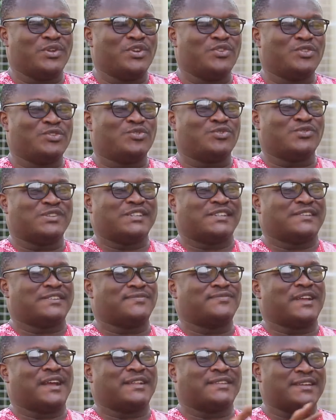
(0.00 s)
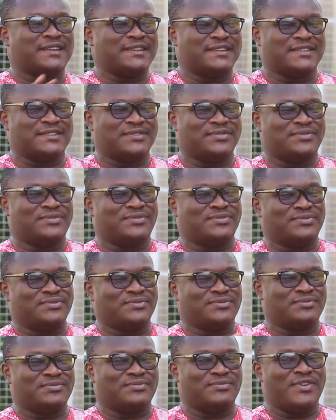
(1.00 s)
need to shift attention to
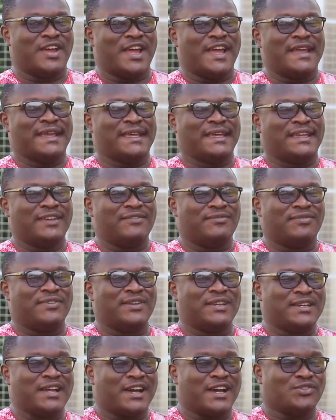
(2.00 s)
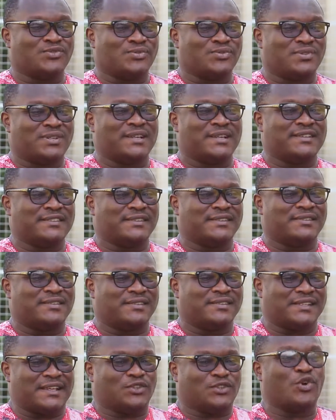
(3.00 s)
giving our students
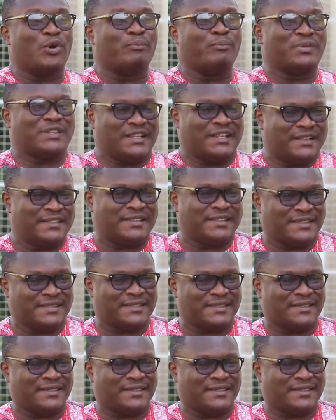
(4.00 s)
such competencies.